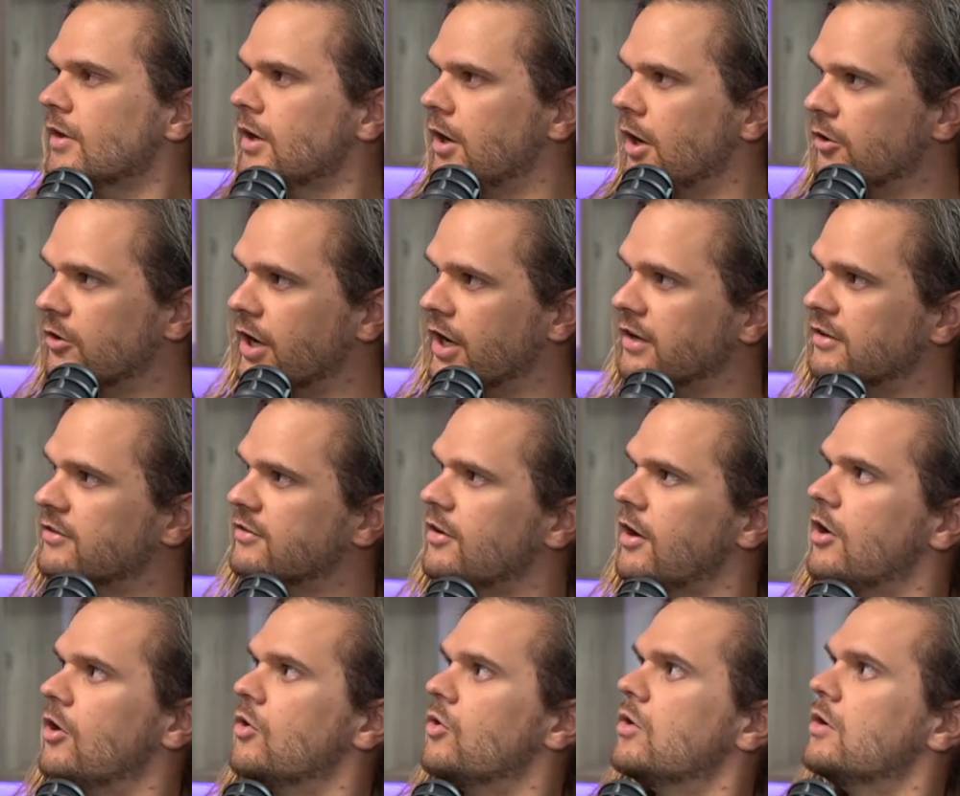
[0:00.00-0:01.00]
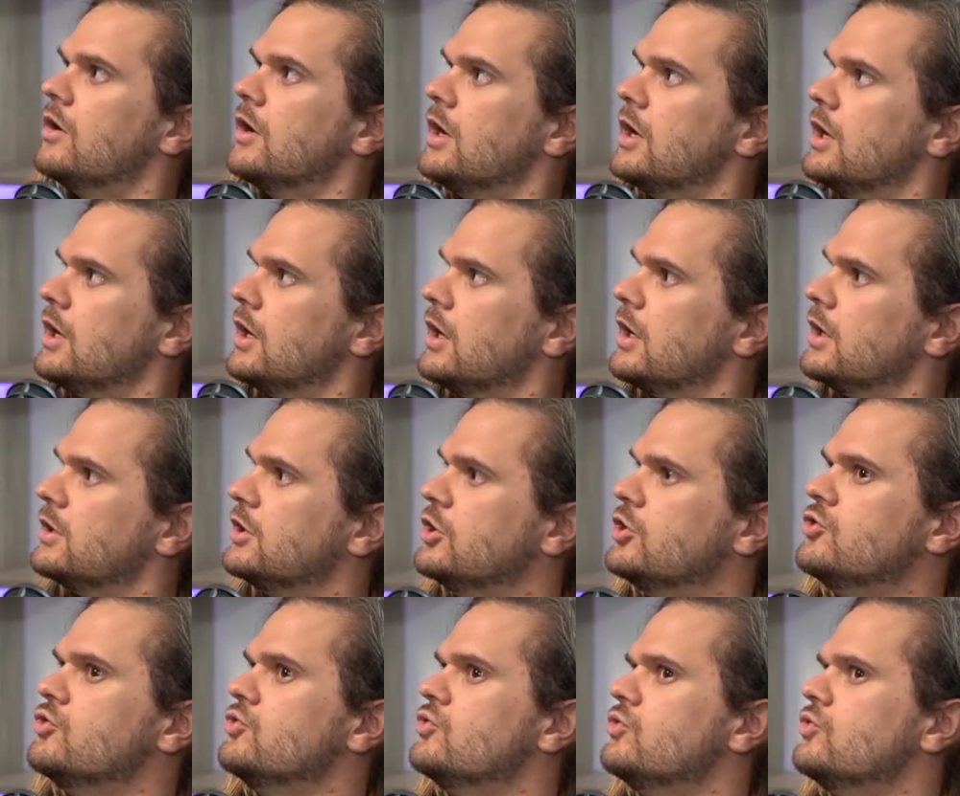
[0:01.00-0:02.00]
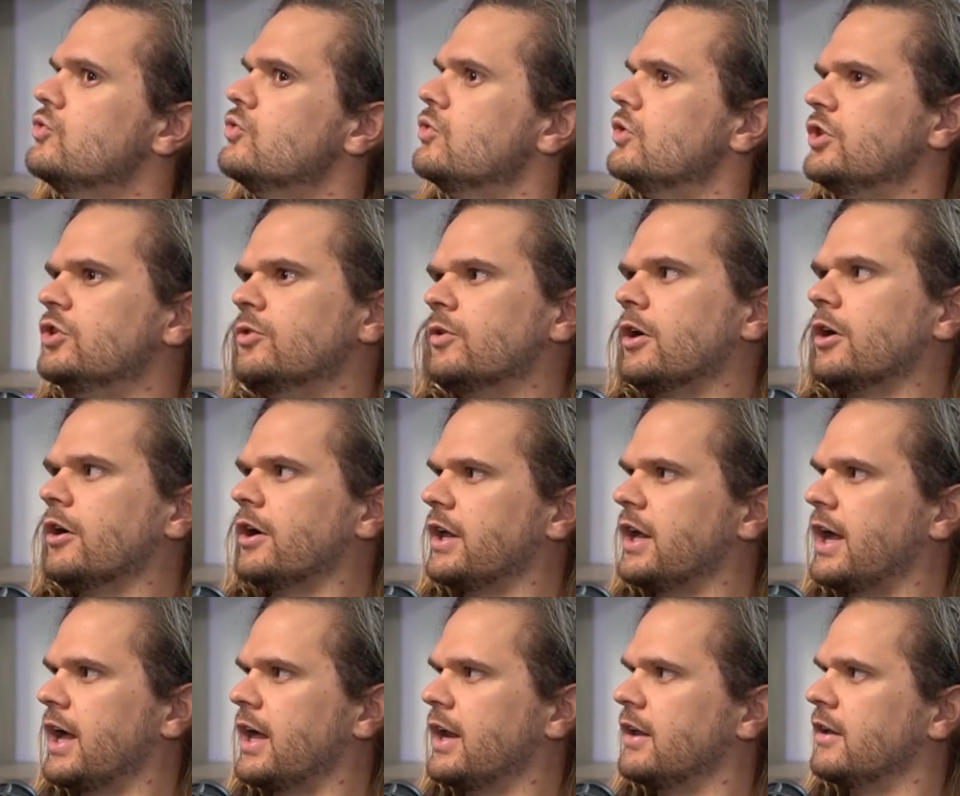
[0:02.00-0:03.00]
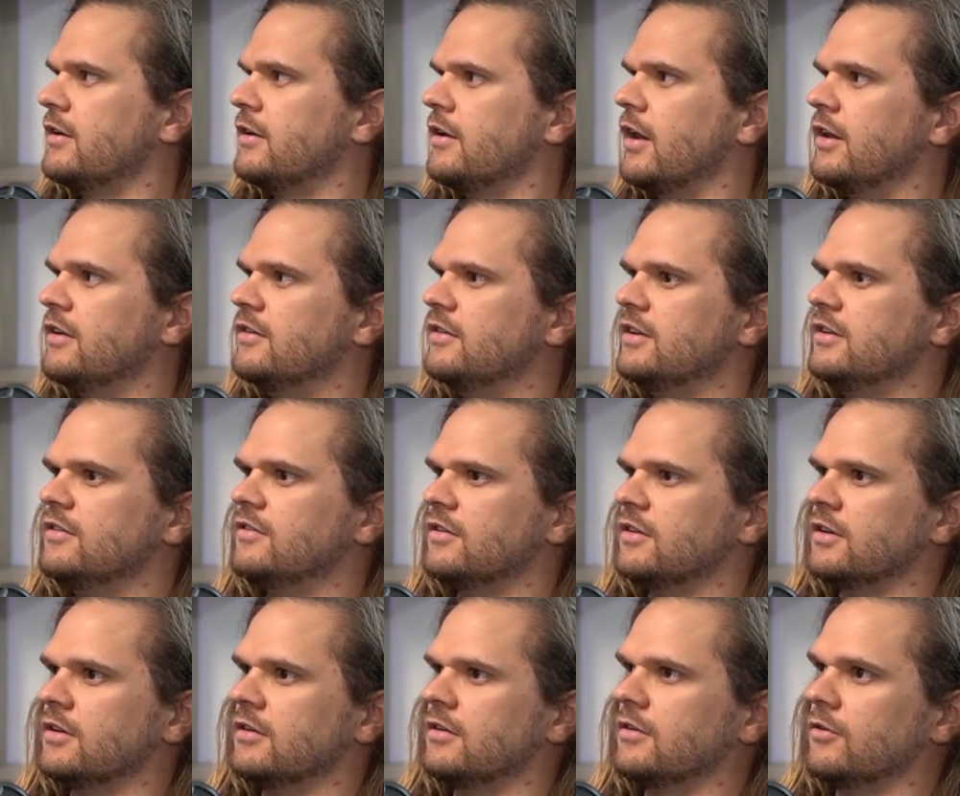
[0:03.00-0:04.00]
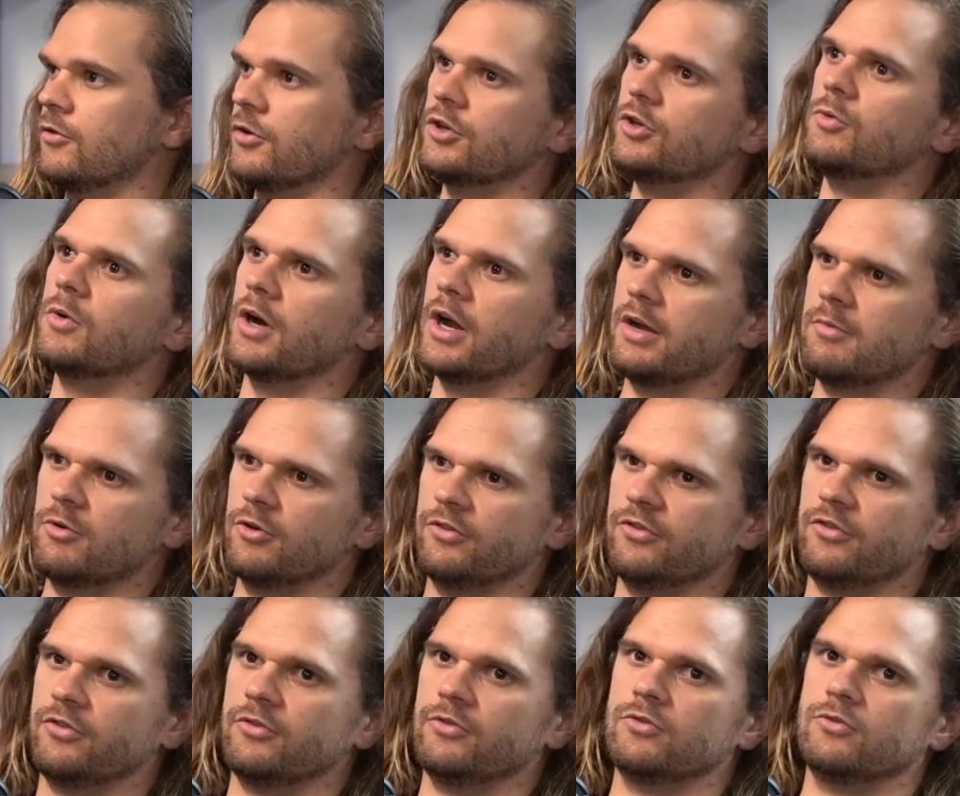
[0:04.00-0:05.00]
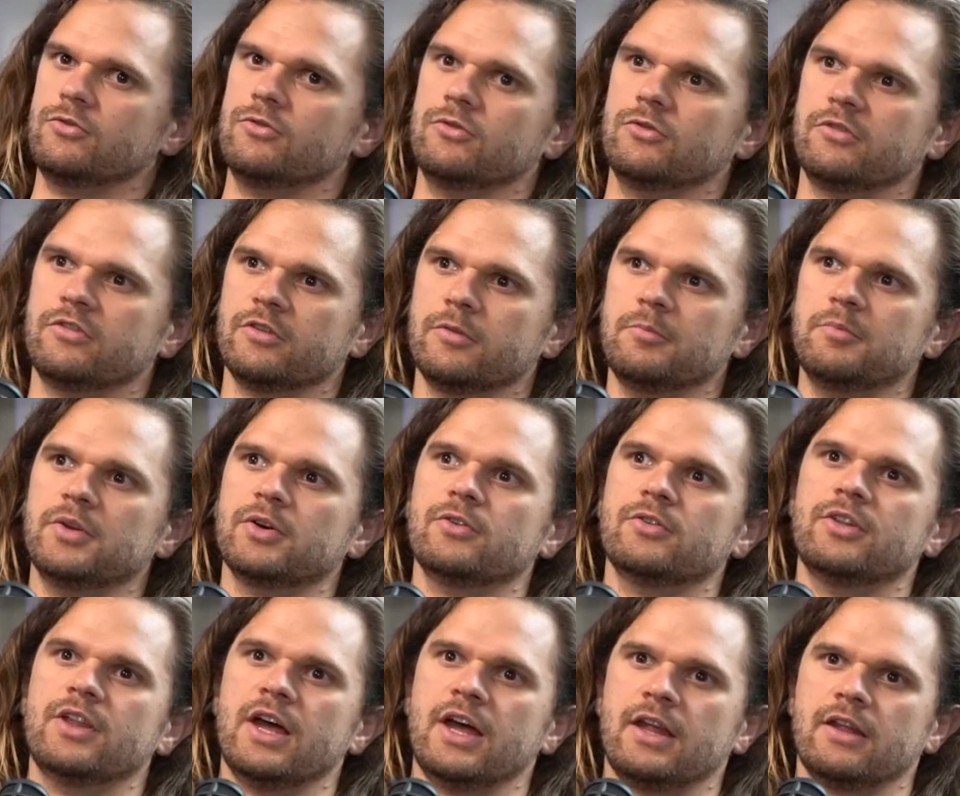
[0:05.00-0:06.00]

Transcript: Okay, so you already had a decent, or you were able to build